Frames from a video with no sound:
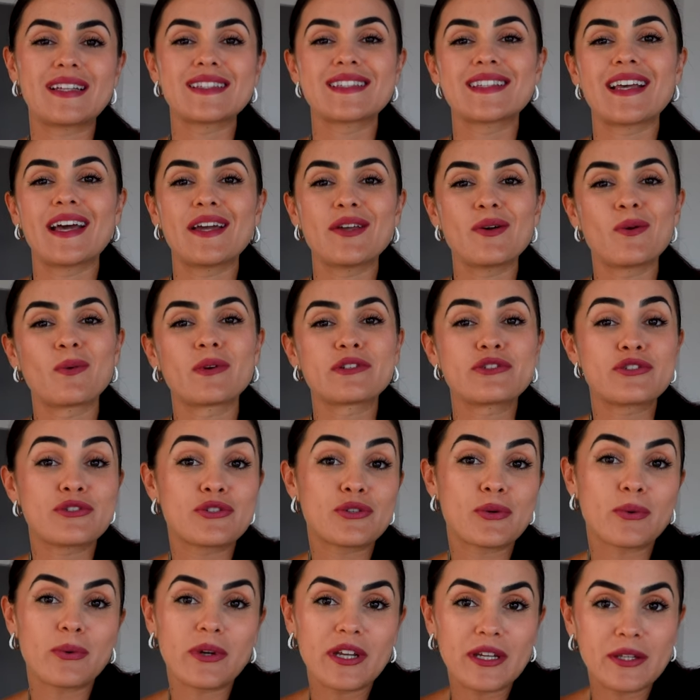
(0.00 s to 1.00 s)
Let's say you want
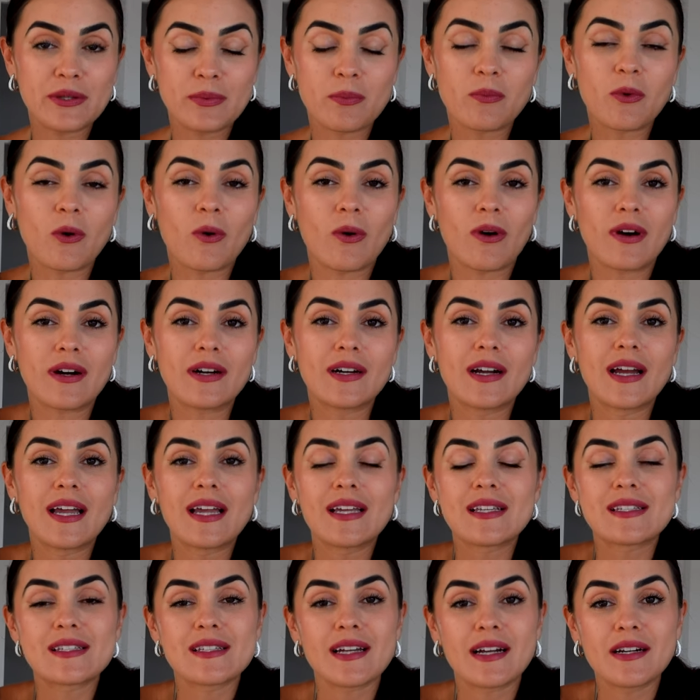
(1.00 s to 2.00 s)
to read more.
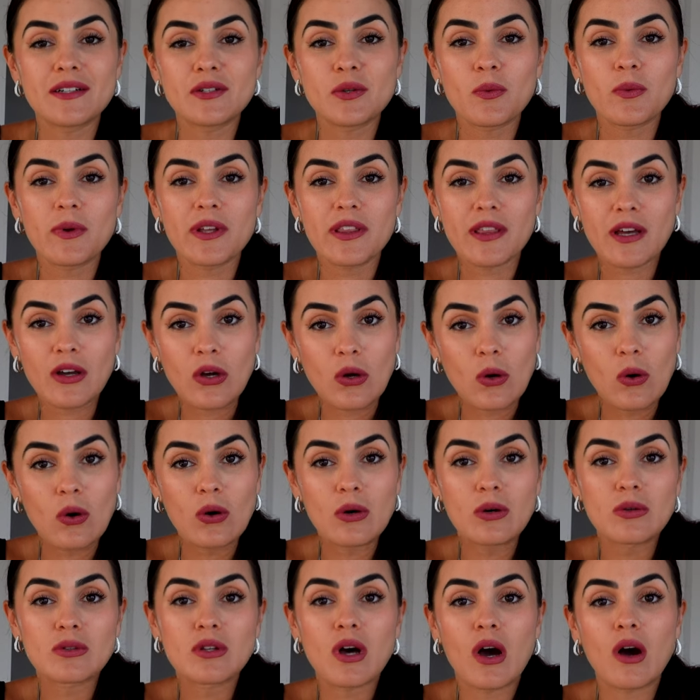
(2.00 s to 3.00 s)
Start with a
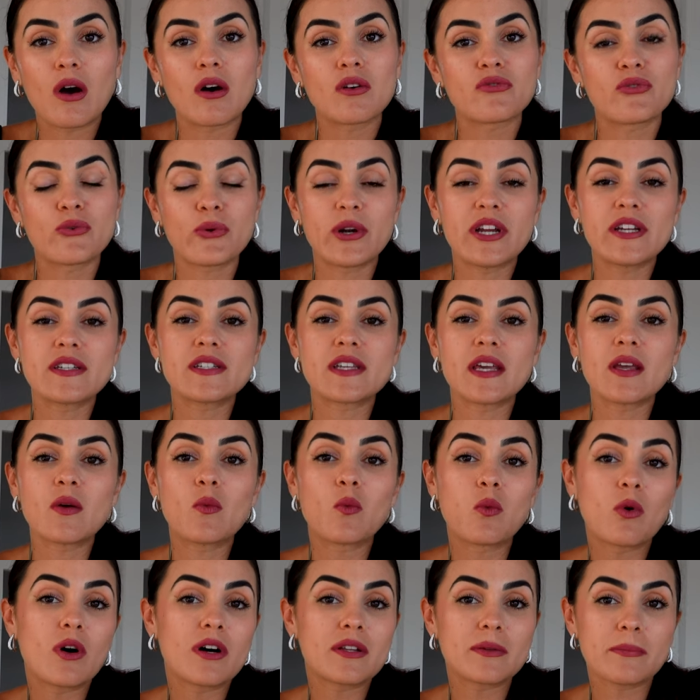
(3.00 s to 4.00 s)
goal of
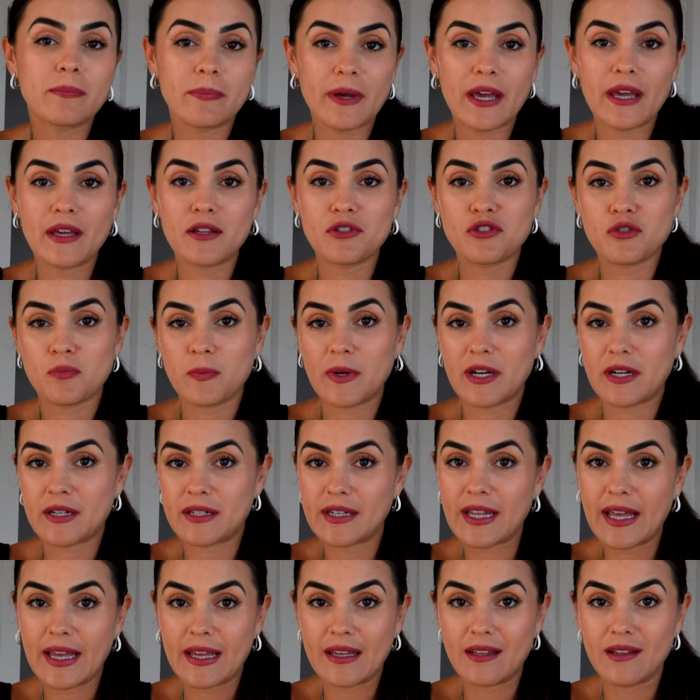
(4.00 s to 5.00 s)
reading one page per
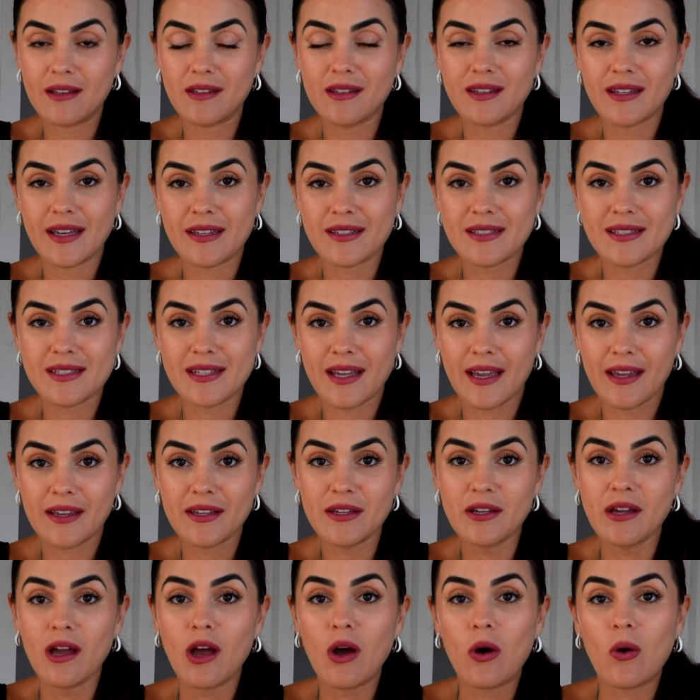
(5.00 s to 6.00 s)
day, let's
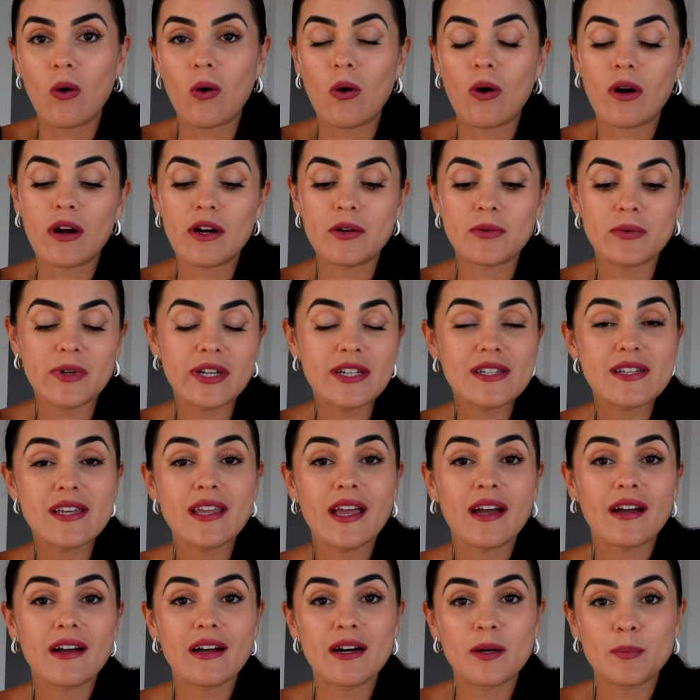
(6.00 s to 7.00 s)
say, or
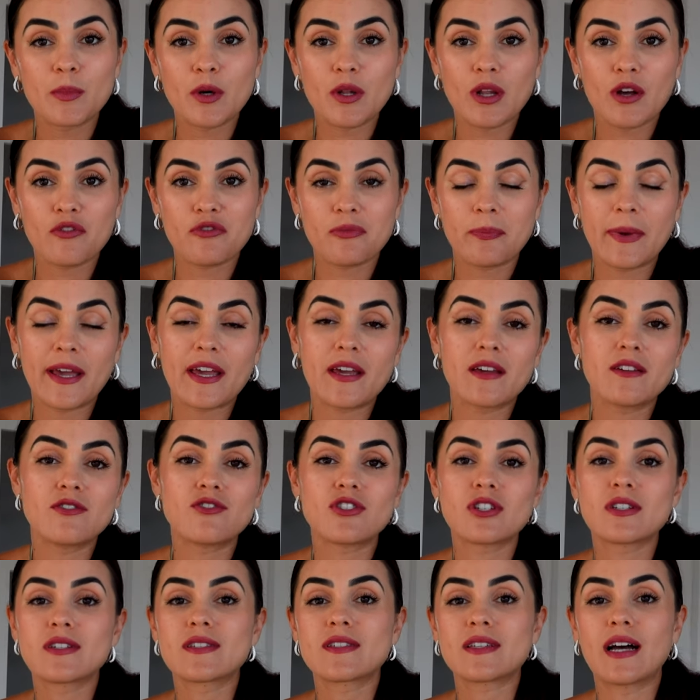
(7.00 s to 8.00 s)
reading a couple of
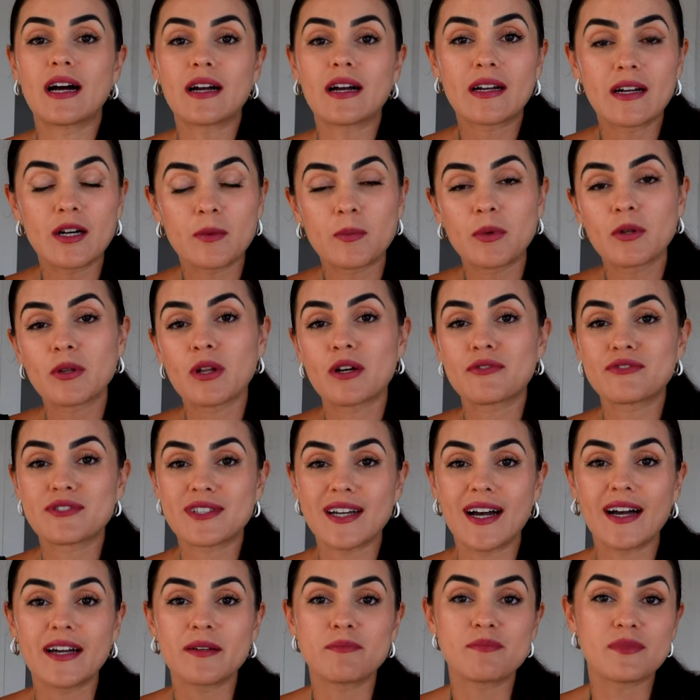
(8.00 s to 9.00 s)
pages couple of
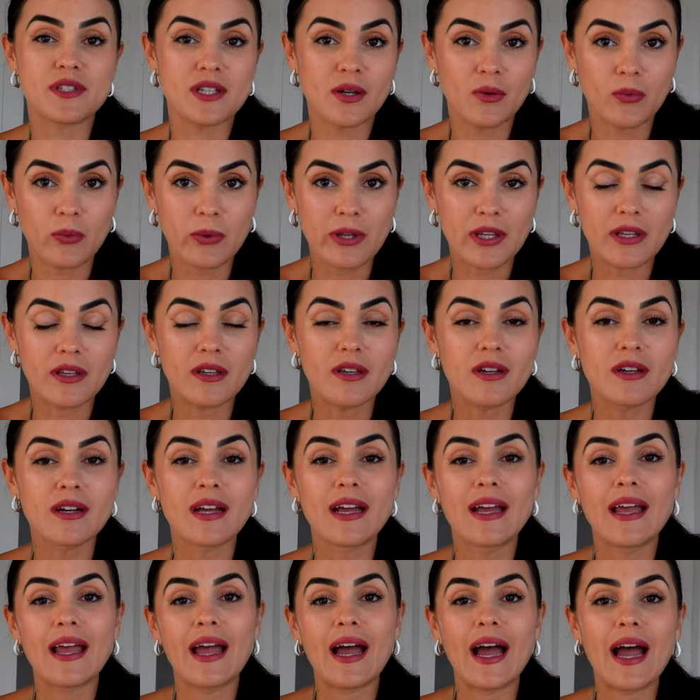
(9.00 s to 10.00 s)
times a week,
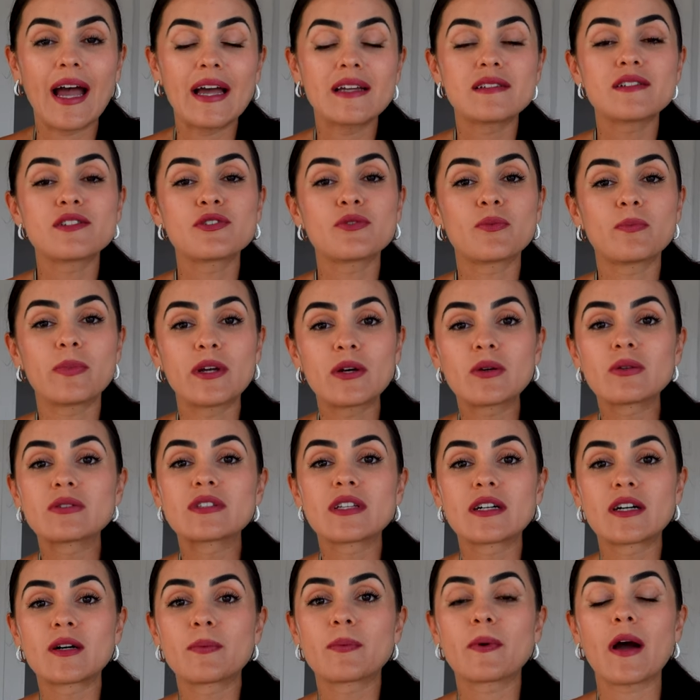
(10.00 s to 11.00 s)
and you build
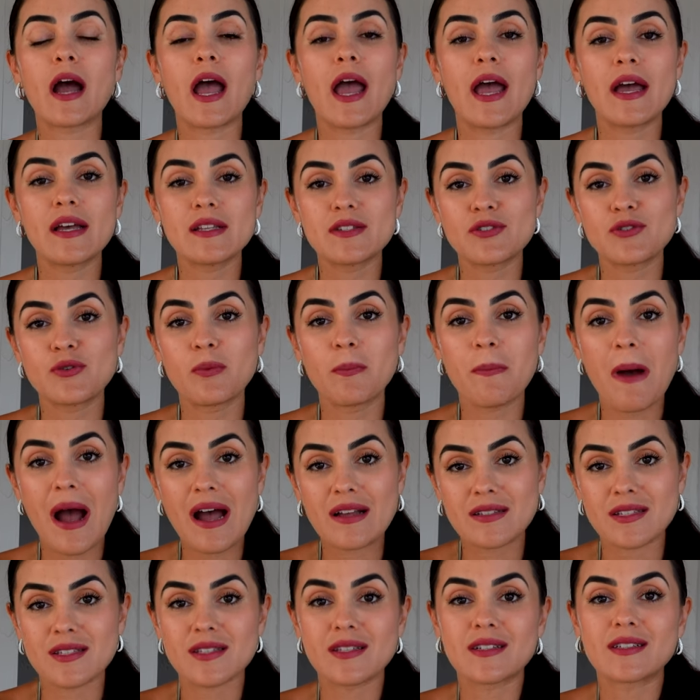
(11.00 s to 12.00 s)
up as you
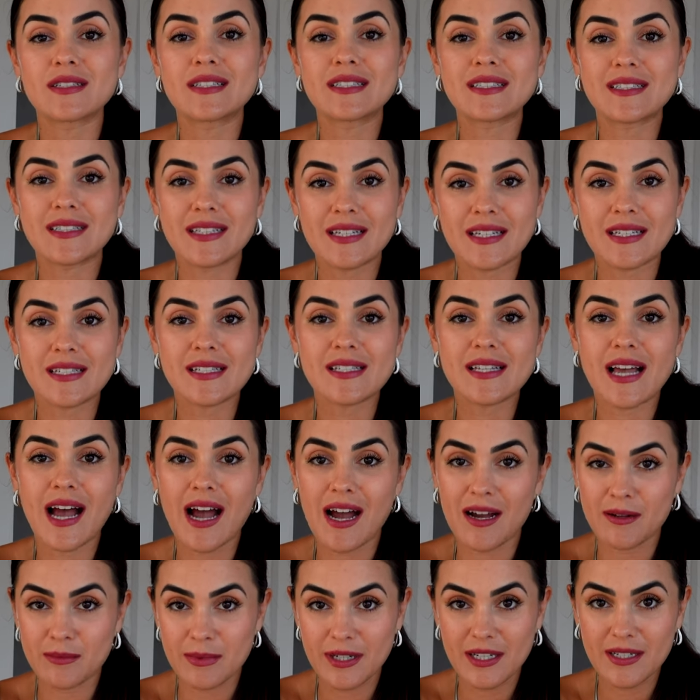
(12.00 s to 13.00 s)
master this
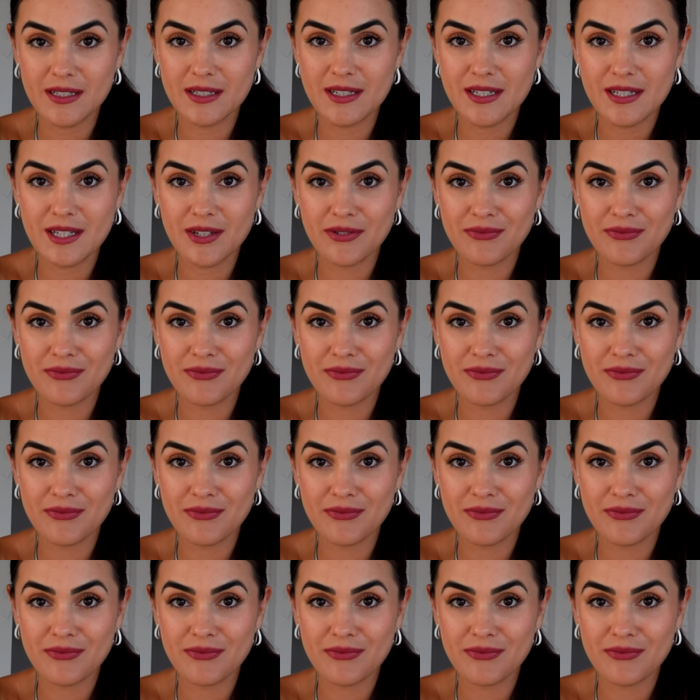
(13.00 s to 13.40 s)
habit.